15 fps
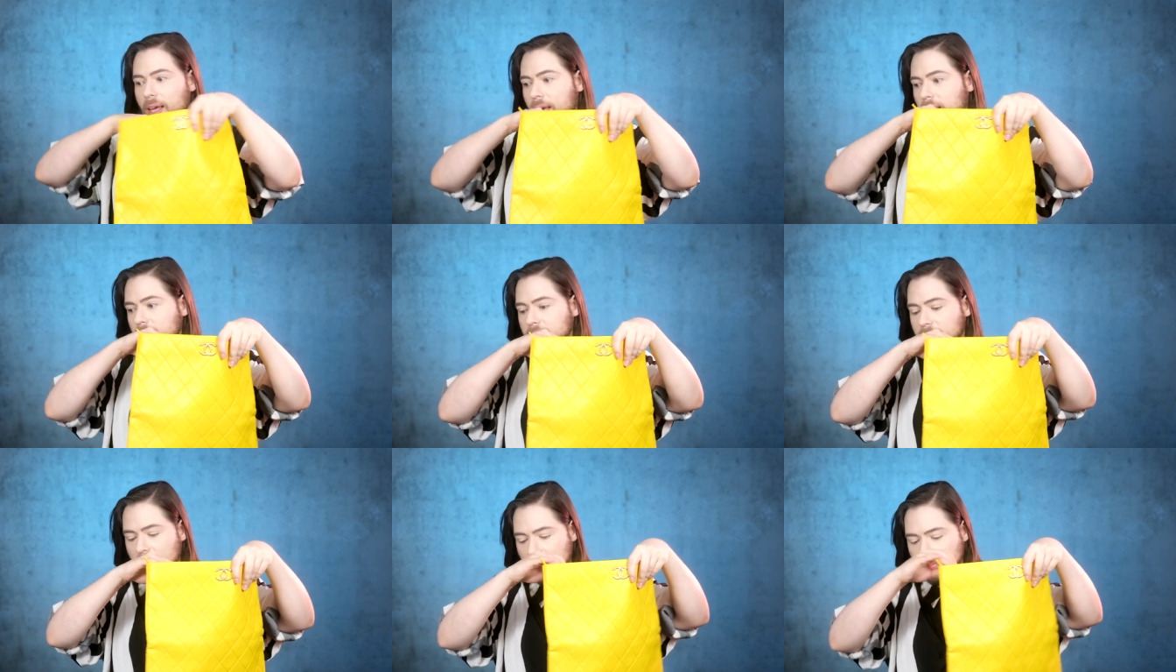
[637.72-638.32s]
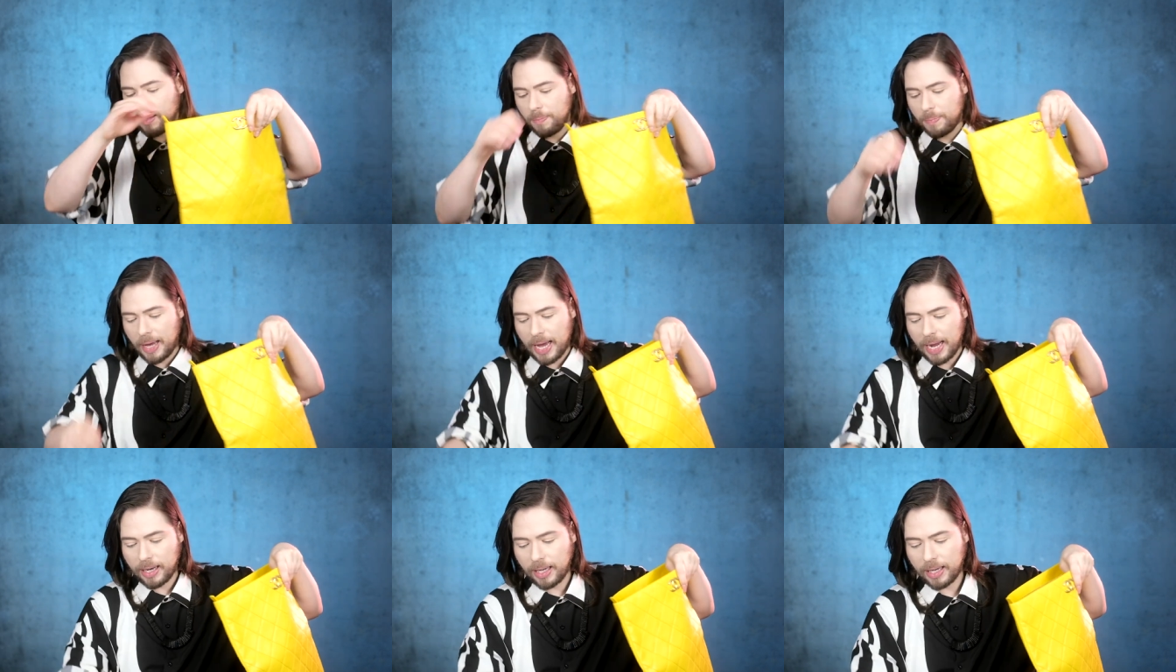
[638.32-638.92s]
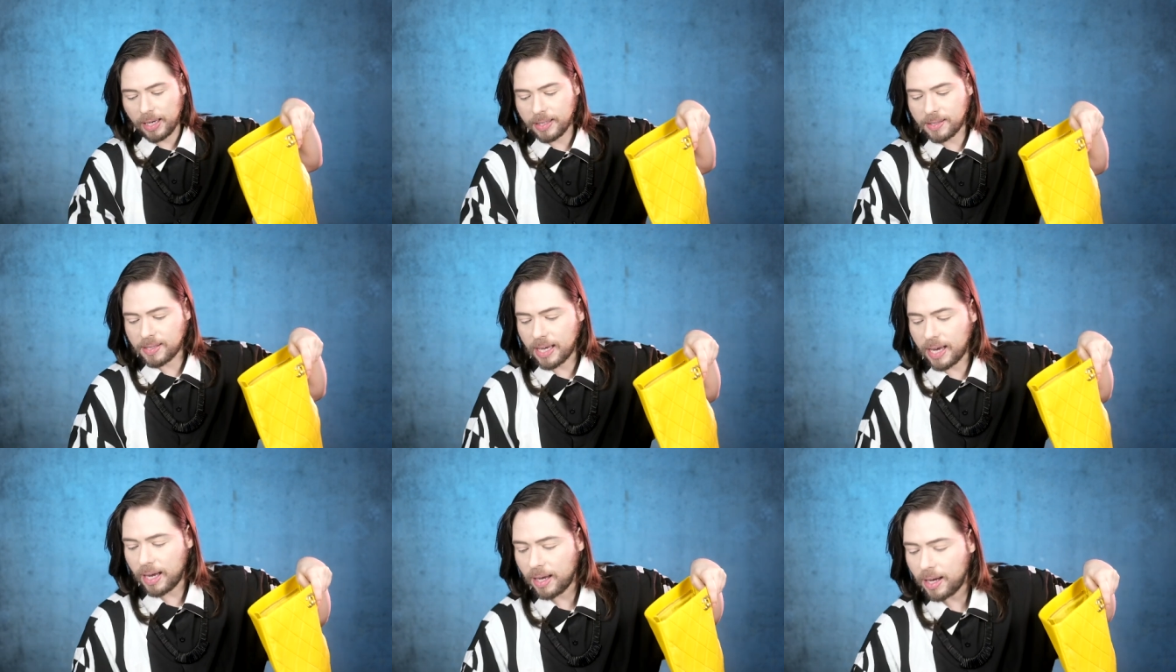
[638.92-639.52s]
inside the bag, like let's
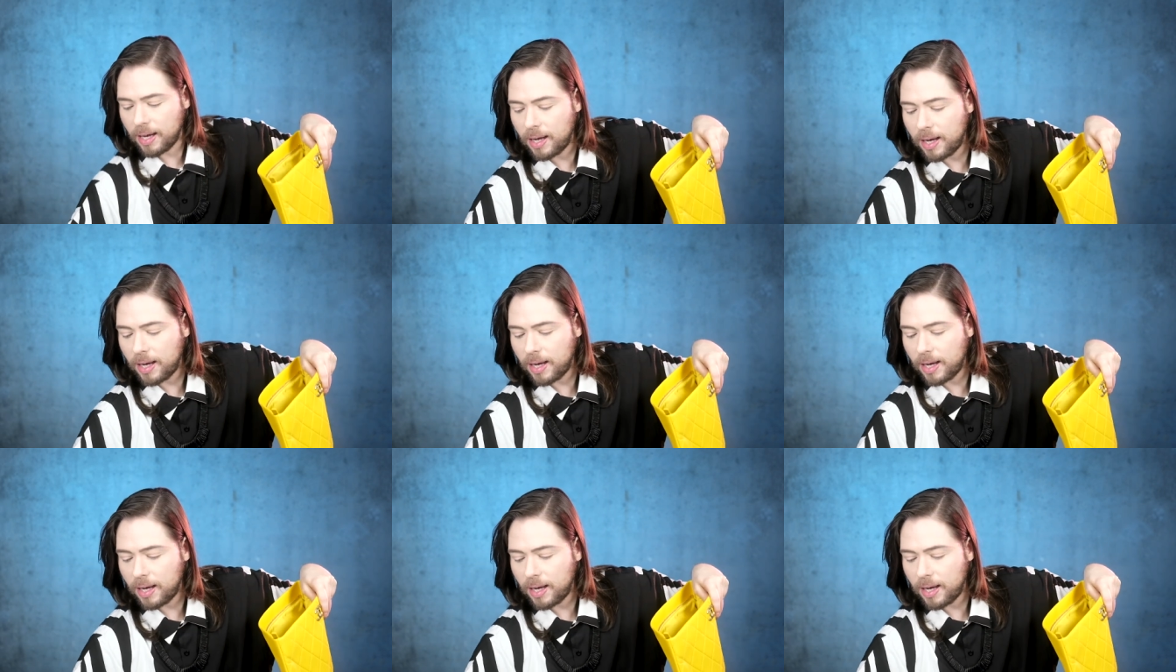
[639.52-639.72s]
say,